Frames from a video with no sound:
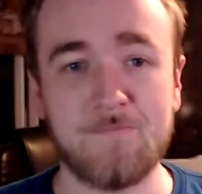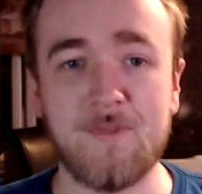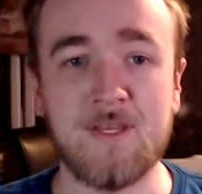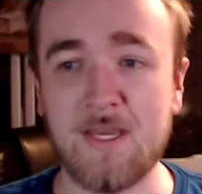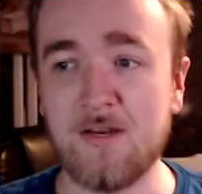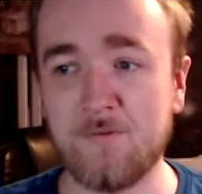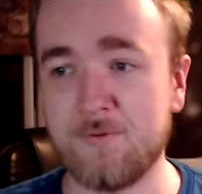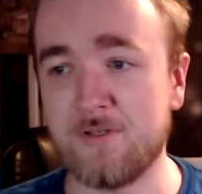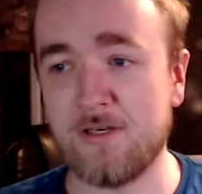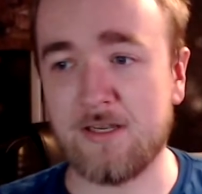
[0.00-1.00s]
Again, I'll
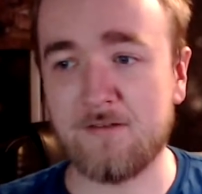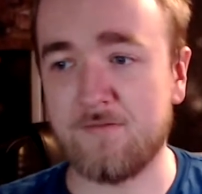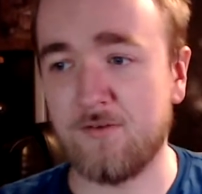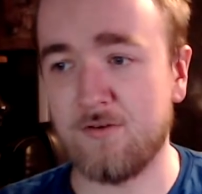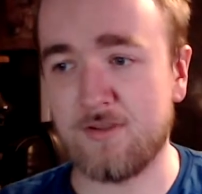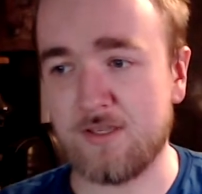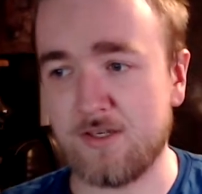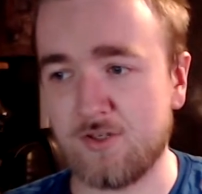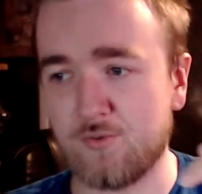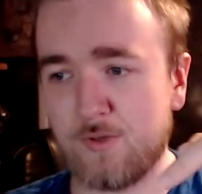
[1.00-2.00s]
put a link for the
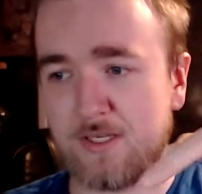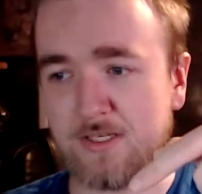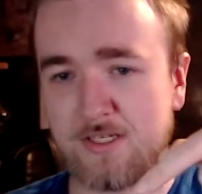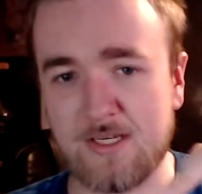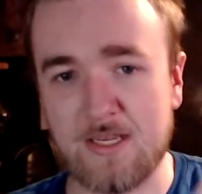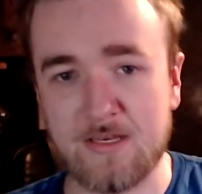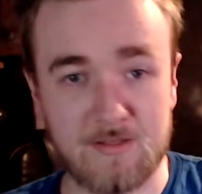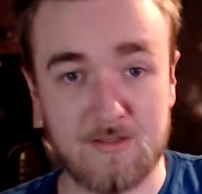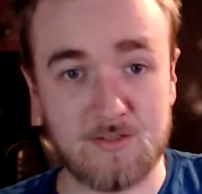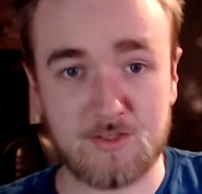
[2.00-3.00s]
tweet
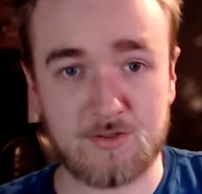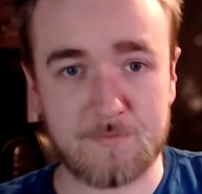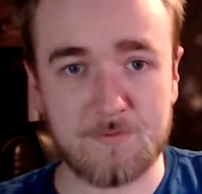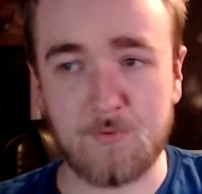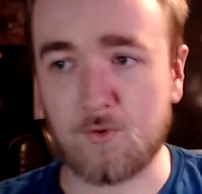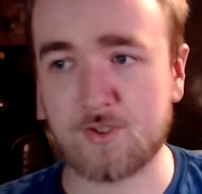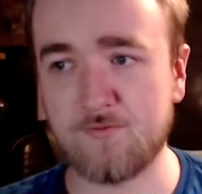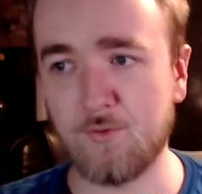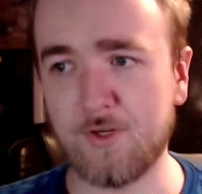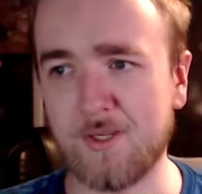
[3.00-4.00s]
in the description box
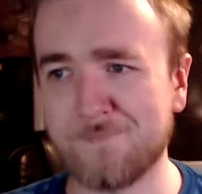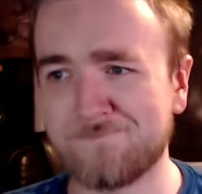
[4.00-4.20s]
for you.